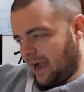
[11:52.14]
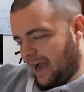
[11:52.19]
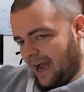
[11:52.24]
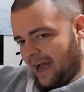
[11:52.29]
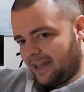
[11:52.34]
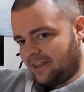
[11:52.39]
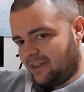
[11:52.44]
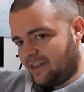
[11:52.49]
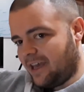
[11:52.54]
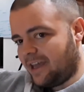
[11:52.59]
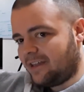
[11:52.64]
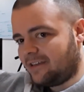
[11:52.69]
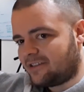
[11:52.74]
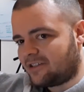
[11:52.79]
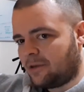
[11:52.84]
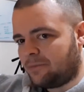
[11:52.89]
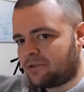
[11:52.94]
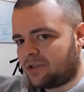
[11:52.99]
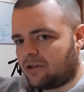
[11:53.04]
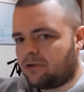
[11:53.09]
and then
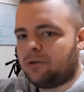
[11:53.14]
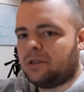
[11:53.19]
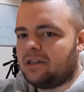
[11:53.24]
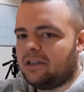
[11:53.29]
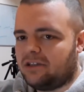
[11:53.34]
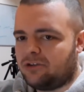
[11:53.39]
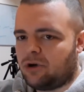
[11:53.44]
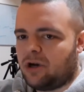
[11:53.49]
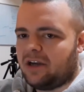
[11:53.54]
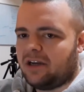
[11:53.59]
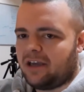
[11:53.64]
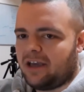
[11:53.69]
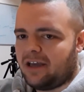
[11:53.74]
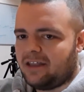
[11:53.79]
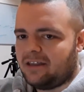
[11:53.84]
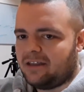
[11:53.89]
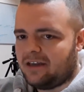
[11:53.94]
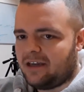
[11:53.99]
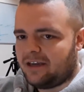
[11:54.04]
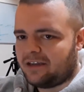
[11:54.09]
subsequently train
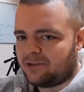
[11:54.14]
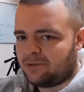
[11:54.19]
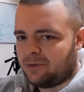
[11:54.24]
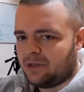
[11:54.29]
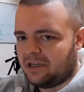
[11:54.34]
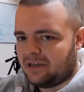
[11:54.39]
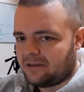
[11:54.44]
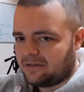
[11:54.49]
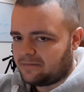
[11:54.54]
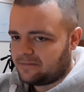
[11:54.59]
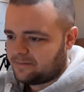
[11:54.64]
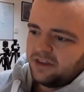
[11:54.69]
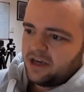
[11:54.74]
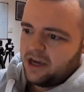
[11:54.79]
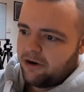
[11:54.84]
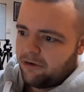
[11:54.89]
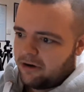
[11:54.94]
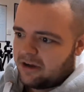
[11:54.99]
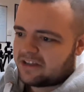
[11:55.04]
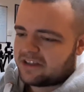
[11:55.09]
again the next week.
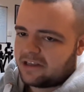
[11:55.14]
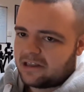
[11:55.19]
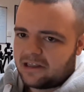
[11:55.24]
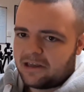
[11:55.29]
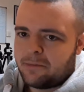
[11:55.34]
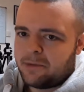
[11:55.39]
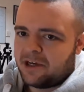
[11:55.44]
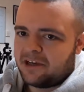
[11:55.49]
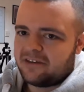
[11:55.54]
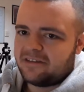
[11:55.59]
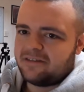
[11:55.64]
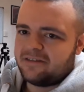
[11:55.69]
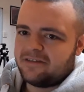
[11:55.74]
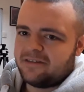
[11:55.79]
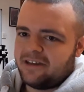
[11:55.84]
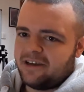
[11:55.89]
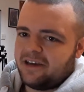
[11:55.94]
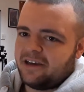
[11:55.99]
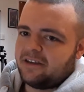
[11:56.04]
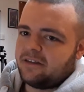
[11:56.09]
There is a limit.
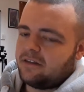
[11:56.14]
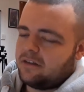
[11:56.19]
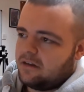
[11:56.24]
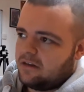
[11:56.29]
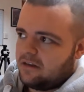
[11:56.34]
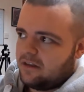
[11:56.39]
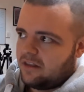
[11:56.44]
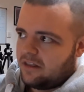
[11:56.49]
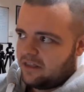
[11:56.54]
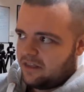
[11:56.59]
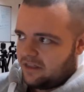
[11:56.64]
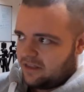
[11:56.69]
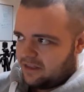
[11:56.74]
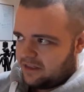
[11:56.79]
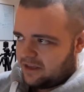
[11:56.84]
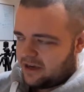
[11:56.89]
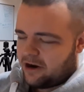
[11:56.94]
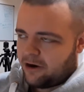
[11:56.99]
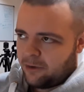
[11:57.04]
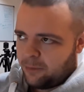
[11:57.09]
Like,
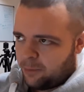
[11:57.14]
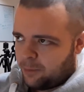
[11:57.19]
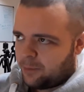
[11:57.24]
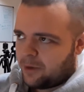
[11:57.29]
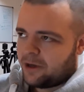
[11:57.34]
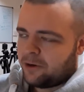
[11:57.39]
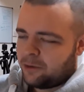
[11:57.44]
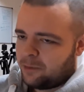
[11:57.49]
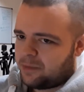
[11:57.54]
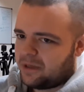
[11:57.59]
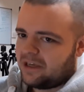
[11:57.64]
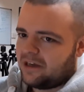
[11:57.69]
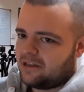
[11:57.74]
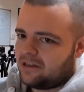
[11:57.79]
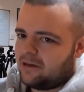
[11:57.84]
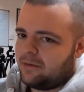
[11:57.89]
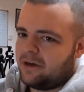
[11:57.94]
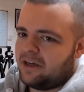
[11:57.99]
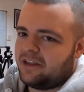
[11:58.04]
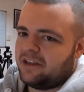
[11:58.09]
there will be a
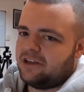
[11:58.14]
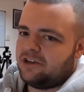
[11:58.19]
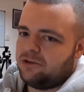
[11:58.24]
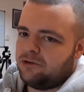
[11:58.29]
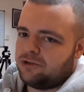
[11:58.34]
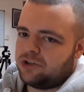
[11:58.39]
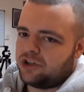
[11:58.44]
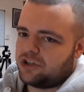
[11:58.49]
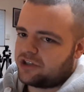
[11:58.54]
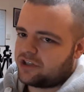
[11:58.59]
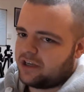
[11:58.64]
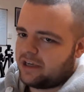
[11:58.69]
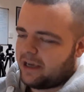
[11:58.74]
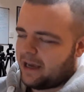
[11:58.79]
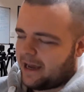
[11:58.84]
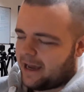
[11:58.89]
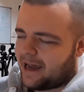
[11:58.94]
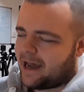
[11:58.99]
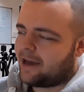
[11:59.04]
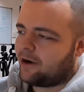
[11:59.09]
limit that you just
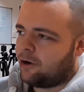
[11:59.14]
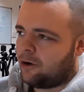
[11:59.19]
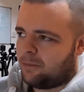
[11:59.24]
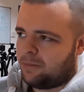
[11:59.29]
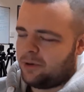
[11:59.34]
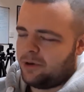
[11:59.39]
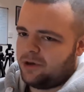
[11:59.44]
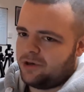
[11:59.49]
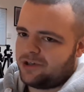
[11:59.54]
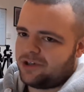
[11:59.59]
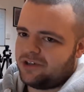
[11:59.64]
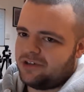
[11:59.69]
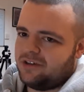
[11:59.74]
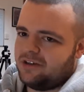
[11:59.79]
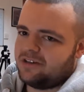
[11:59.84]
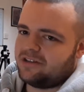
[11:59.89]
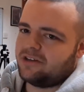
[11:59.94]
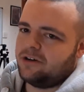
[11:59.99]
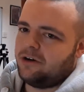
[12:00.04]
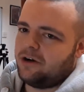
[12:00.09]
cannot push.
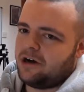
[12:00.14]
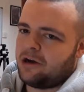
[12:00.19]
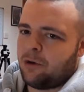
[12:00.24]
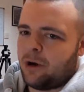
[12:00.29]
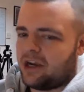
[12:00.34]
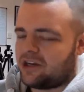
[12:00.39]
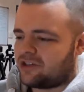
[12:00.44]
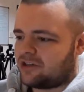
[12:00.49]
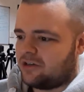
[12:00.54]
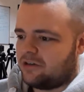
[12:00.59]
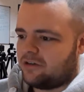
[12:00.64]
It's not a question